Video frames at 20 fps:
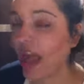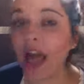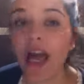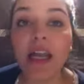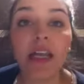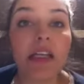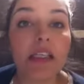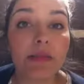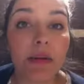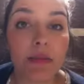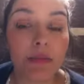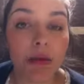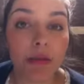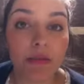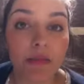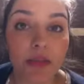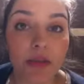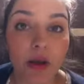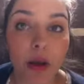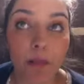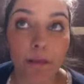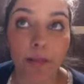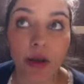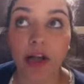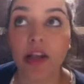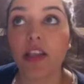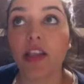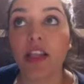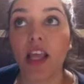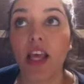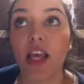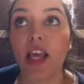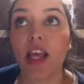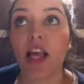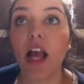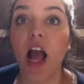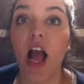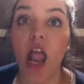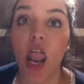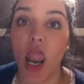And it's my mum's
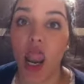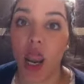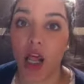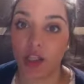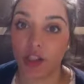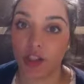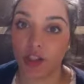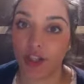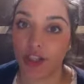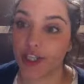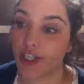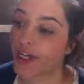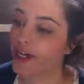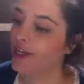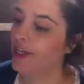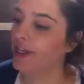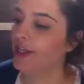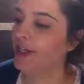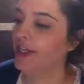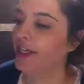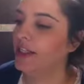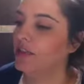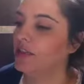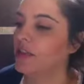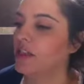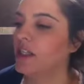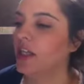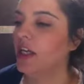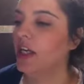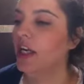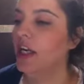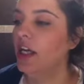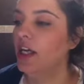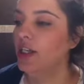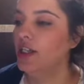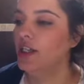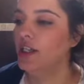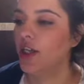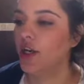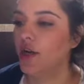birthday lunch at her house.
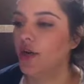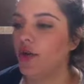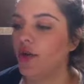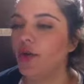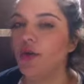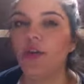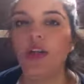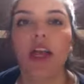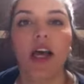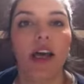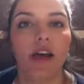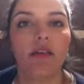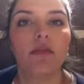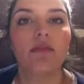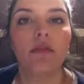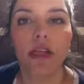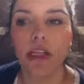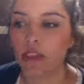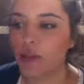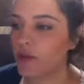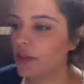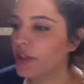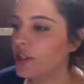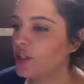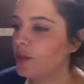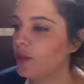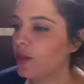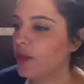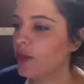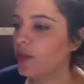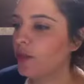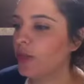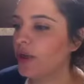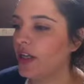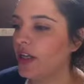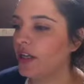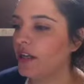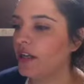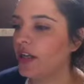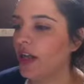So yeah, next week should be a good
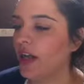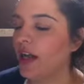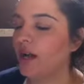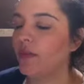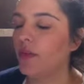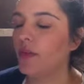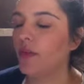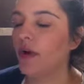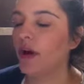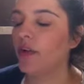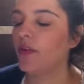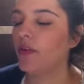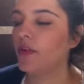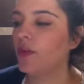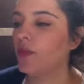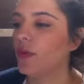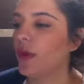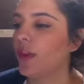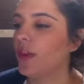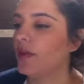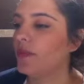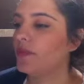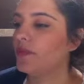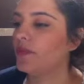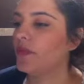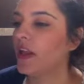week and we'll pray for good weather.